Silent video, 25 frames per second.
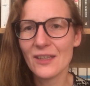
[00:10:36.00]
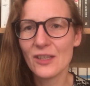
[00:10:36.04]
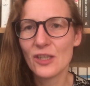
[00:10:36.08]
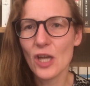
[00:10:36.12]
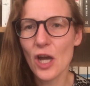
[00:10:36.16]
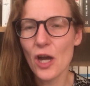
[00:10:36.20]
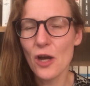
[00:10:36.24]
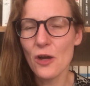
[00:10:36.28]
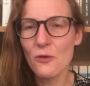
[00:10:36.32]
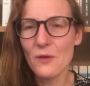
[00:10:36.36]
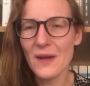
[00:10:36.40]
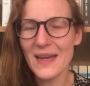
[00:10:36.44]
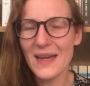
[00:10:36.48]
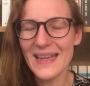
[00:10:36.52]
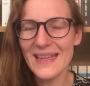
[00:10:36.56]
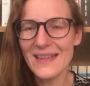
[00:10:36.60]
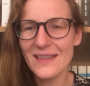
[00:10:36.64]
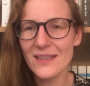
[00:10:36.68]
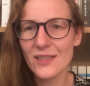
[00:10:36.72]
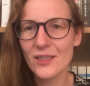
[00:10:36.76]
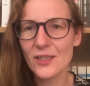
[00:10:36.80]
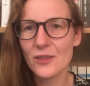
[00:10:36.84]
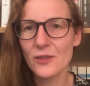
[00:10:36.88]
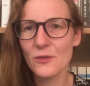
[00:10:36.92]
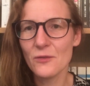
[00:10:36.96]
go
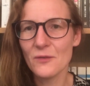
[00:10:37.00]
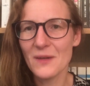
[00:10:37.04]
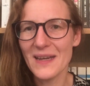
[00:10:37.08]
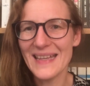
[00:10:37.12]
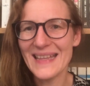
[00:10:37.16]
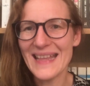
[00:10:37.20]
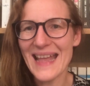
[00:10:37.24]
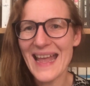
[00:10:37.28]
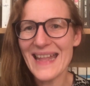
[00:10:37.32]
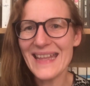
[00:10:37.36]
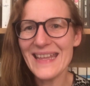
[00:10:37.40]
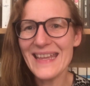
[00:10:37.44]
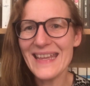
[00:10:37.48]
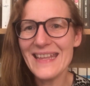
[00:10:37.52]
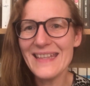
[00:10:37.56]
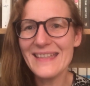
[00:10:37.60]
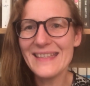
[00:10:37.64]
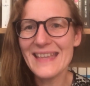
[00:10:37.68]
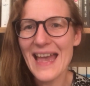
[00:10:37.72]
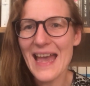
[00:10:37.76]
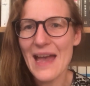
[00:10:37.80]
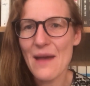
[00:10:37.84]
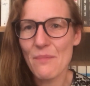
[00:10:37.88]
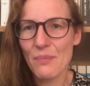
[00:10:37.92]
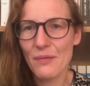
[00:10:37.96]
into in any
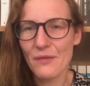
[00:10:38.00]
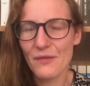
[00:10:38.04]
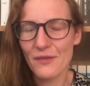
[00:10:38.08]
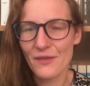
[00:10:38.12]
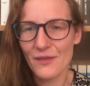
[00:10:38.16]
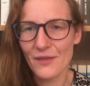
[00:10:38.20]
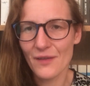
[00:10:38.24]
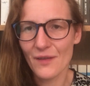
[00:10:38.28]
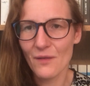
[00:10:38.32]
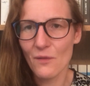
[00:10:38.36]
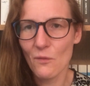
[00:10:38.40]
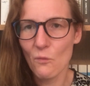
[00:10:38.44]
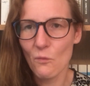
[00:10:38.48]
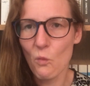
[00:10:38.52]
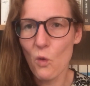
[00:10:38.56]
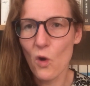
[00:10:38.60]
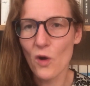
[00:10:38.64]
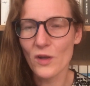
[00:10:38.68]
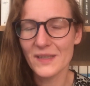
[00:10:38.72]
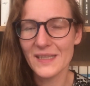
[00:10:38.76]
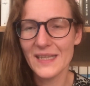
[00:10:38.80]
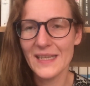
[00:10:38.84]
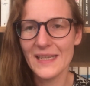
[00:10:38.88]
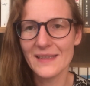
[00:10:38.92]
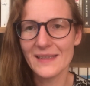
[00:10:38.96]
depth
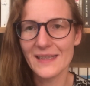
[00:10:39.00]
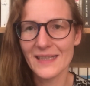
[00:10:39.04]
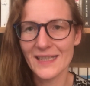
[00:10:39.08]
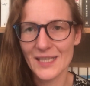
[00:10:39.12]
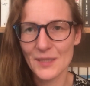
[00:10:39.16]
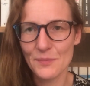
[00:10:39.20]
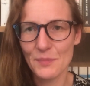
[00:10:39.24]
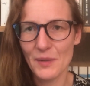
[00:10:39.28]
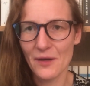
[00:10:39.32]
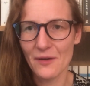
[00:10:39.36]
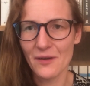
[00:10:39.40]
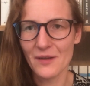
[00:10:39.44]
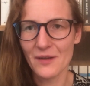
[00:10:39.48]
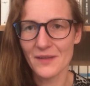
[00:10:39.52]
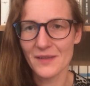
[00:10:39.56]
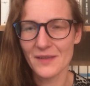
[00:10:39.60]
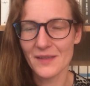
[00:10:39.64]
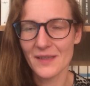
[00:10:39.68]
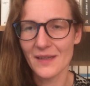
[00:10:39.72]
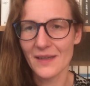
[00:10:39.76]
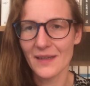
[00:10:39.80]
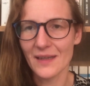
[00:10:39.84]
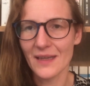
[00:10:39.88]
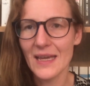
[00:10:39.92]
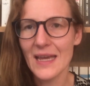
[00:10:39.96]
what he's
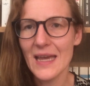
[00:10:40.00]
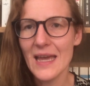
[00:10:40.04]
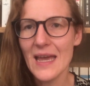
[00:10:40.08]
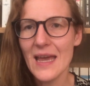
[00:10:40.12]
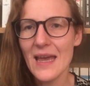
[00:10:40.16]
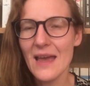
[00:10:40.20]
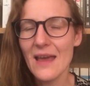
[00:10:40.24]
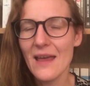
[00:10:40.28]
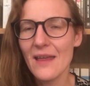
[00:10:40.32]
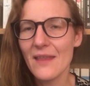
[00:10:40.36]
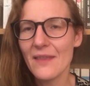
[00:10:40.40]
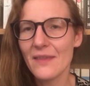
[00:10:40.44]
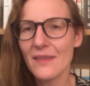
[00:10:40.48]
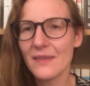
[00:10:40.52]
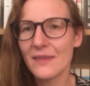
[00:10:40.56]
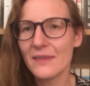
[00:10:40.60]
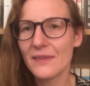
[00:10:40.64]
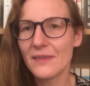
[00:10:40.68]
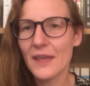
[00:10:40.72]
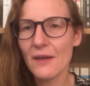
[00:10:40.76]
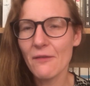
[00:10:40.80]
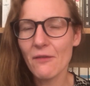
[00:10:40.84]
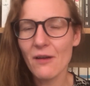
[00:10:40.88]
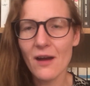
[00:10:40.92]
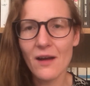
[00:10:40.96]
experiencing
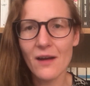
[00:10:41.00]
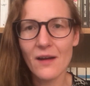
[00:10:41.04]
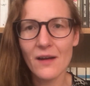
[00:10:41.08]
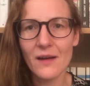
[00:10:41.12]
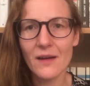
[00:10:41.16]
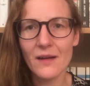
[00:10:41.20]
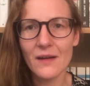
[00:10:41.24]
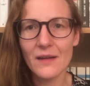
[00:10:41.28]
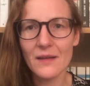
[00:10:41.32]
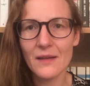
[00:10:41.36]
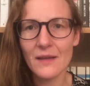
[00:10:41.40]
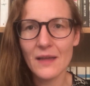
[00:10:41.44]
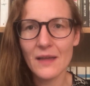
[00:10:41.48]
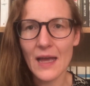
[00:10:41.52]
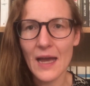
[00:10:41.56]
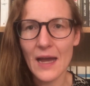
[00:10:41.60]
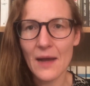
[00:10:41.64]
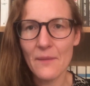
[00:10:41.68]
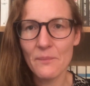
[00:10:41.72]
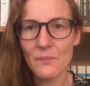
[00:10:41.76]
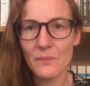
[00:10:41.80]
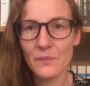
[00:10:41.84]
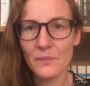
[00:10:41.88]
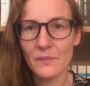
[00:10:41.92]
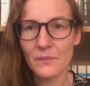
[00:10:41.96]
there are
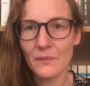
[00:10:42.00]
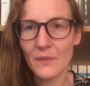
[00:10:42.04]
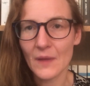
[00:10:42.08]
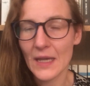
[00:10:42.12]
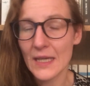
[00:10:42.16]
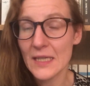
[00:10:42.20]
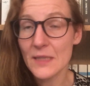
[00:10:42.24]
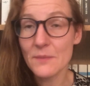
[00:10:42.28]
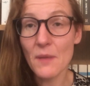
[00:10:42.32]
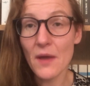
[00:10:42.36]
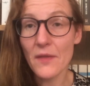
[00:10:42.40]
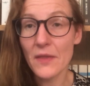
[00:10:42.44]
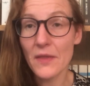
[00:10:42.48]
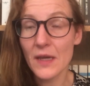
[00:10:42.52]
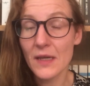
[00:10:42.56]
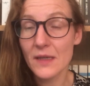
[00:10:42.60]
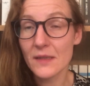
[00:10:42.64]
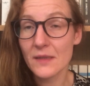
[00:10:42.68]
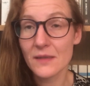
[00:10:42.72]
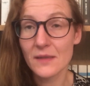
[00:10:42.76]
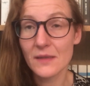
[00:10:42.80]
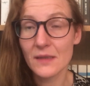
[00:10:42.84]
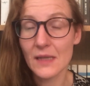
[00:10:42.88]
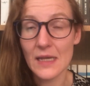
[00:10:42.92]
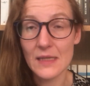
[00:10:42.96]
um, his mother
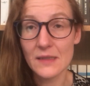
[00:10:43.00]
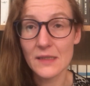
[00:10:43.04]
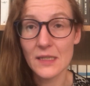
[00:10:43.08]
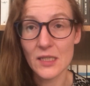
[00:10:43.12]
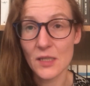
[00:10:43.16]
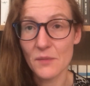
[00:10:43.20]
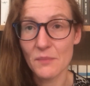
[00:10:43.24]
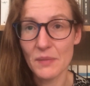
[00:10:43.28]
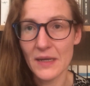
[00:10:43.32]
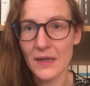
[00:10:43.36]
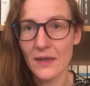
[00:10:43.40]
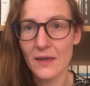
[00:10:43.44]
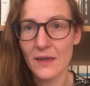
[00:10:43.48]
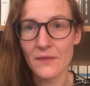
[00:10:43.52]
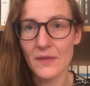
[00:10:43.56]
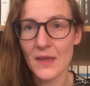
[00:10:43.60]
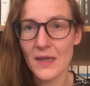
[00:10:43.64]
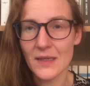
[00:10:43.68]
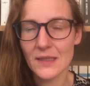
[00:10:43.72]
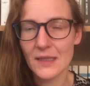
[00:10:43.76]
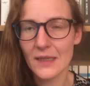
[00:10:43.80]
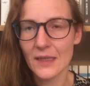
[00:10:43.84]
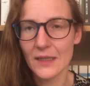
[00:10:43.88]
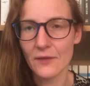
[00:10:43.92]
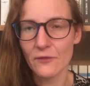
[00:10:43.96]
has has disappeared.
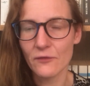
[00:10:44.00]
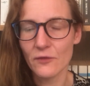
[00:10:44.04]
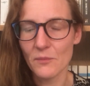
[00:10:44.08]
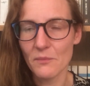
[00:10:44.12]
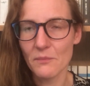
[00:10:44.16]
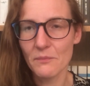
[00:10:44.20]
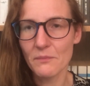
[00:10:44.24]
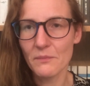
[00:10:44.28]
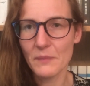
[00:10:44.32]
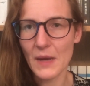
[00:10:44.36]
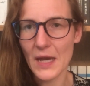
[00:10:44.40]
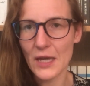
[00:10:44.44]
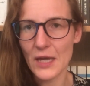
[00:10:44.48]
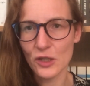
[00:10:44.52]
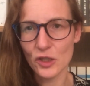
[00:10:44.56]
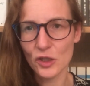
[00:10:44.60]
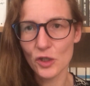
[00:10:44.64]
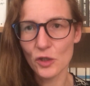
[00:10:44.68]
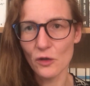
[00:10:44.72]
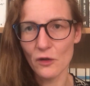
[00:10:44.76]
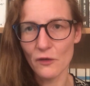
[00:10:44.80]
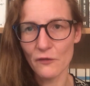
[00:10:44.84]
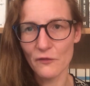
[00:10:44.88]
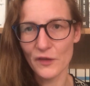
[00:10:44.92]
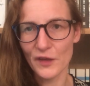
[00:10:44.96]
That's clear from page
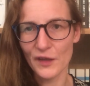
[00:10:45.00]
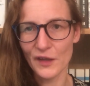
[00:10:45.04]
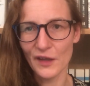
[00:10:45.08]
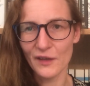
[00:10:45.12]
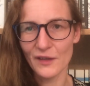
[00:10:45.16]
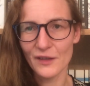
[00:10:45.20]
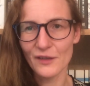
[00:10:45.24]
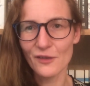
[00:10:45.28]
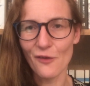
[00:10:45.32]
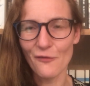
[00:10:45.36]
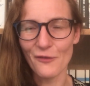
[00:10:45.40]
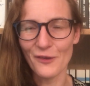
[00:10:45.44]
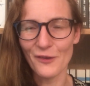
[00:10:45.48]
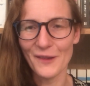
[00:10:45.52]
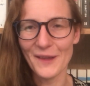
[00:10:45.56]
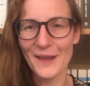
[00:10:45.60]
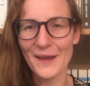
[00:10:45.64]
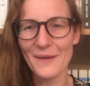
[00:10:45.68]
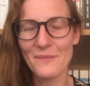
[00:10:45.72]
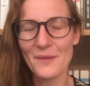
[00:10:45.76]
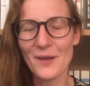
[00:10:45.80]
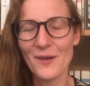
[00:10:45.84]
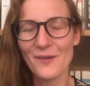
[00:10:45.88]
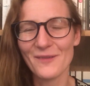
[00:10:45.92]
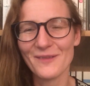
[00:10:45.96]
two of the novel.
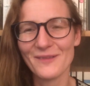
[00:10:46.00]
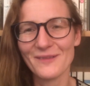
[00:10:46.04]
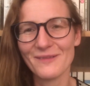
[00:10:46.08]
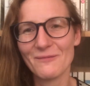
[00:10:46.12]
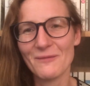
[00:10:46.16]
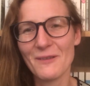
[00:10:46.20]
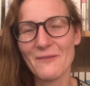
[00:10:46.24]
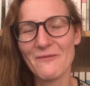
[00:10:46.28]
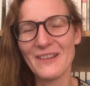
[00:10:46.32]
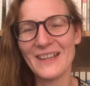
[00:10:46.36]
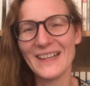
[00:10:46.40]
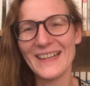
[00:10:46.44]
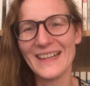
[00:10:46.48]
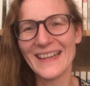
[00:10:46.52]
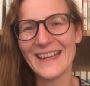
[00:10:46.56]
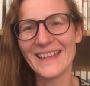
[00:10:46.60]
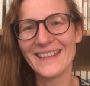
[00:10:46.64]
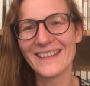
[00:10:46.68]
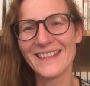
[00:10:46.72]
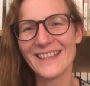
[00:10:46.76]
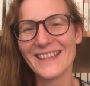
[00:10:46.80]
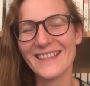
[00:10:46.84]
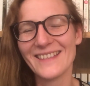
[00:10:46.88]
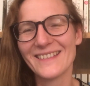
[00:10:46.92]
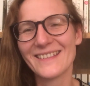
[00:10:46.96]
I'm not revealing
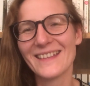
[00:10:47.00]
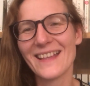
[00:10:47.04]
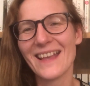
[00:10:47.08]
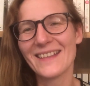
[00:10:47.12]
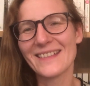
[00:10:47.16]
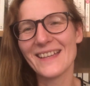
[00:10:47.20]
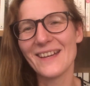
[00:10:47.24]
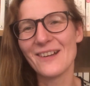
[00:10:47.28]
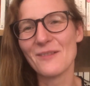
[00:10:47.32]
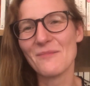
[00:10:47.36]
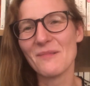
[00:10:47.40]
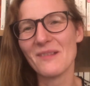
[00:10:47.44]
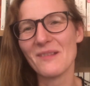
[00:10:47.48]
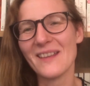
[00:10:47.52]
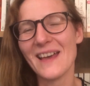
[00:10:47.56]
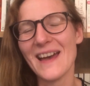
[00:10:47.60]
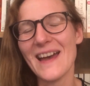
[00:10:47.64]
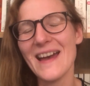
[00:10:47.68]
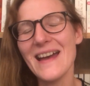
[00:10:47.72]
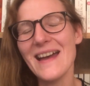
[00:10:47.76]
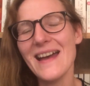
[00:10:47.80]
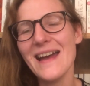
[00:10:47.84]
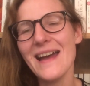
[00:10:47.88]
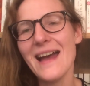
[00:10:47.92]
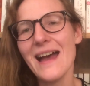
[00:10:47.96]
anything terrible there.
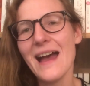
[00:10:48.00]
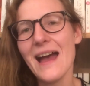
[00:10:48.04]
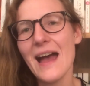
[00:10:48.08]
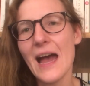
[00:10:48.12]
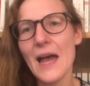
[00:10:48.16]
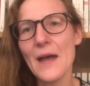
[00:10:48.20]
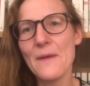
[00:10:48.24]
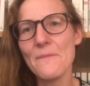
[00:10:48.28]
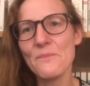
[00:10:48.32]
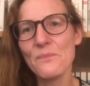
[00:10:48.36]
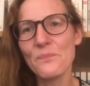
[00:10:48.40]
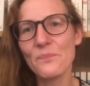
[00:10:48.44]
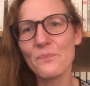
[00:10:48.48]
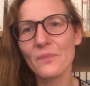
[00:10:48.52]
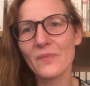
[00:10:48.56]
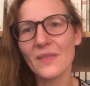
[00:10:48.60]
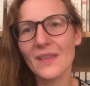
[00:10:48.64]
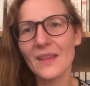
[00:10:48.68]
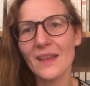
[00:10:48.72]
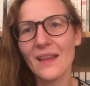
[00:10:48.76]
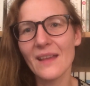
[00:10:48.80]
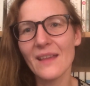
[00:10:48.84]
Um,